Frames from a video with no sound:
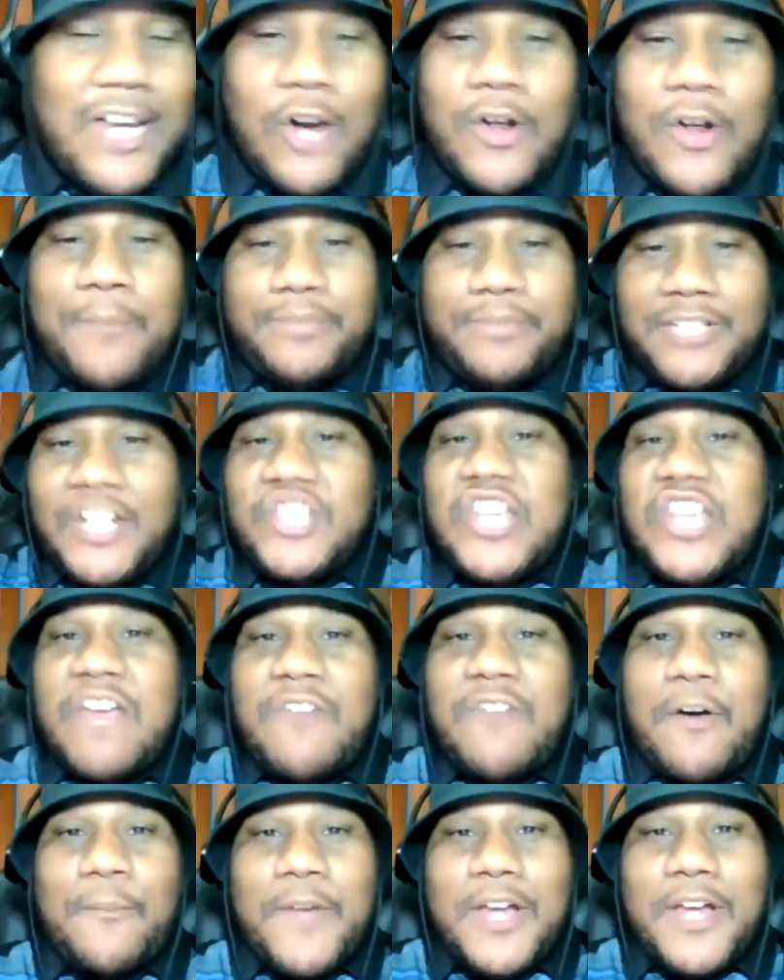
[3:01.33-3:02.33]
know, and plus
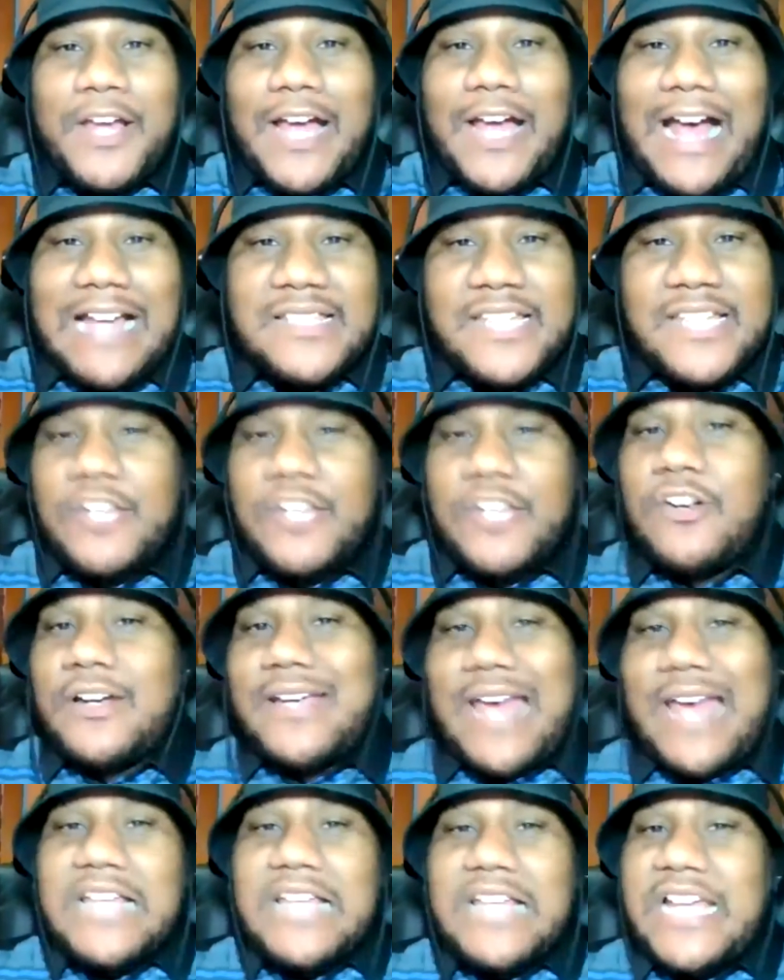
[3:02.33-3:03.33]
I see your
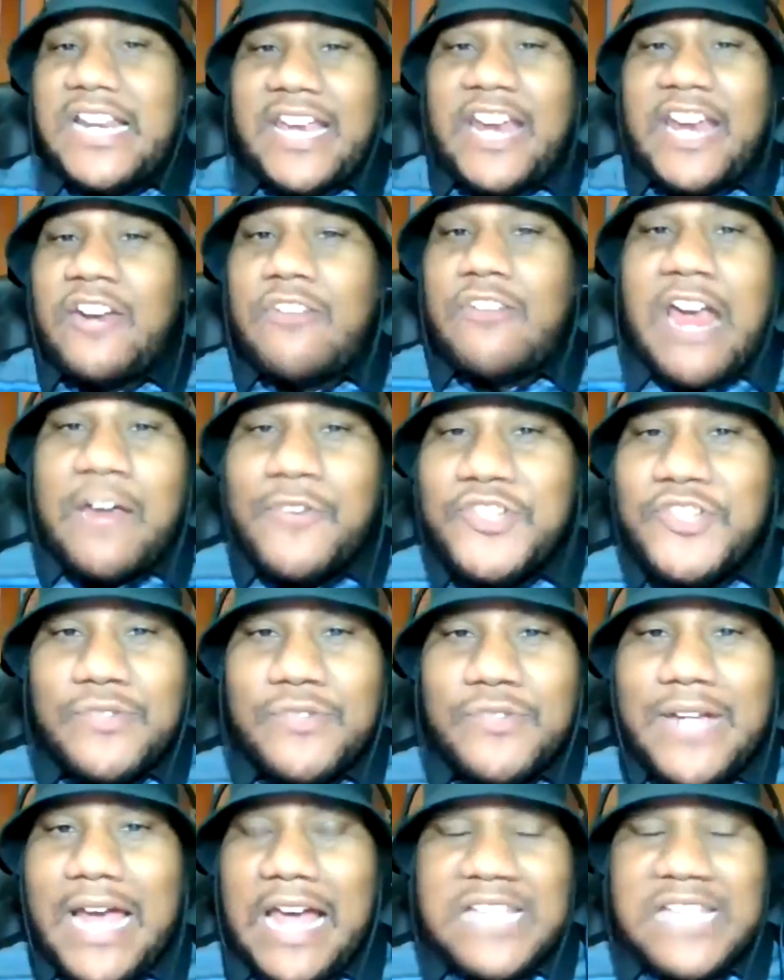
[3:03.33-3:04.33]
guys, how they interact with you
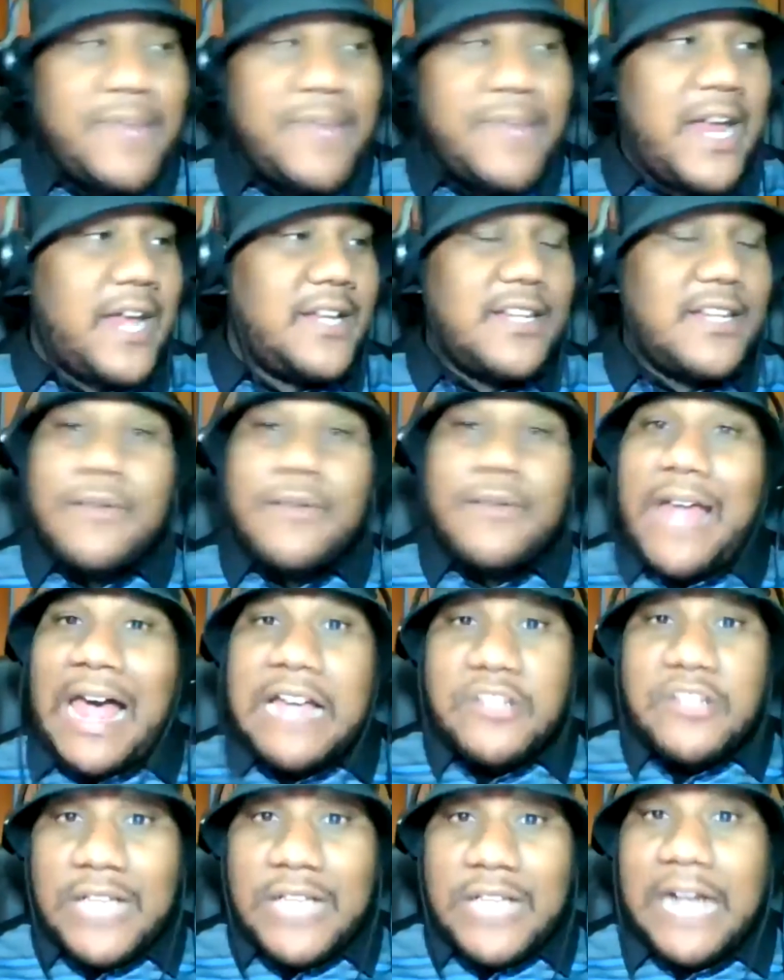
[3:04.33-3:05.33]
guys, man. Those
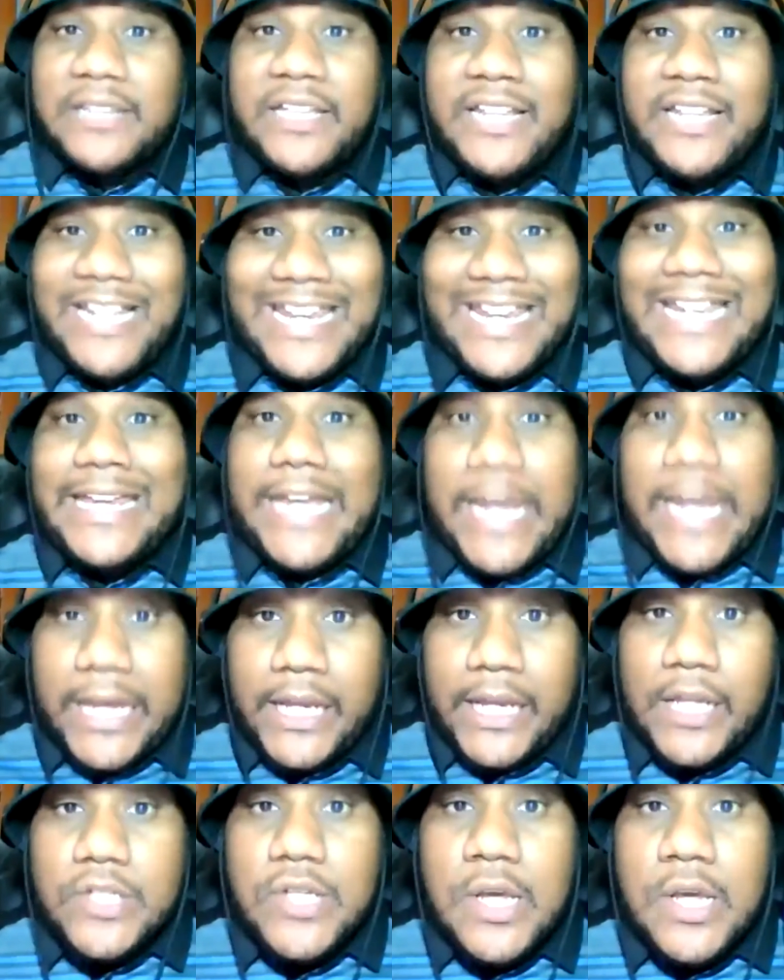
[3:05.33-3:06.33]
guys are locked in and
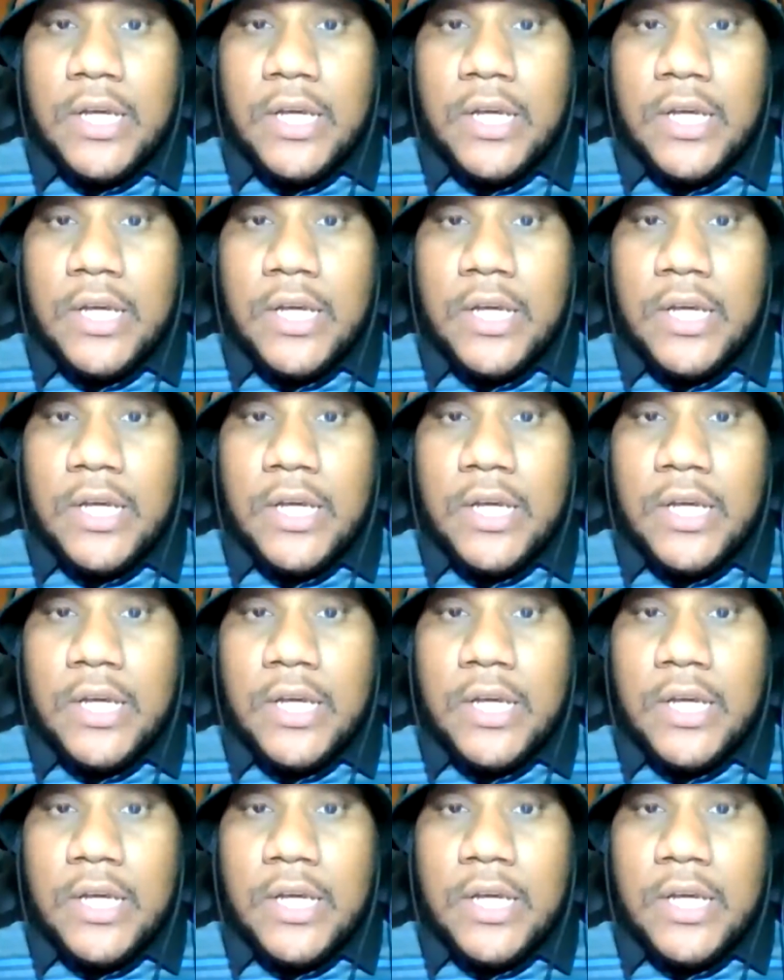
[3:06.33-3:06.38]
engaged.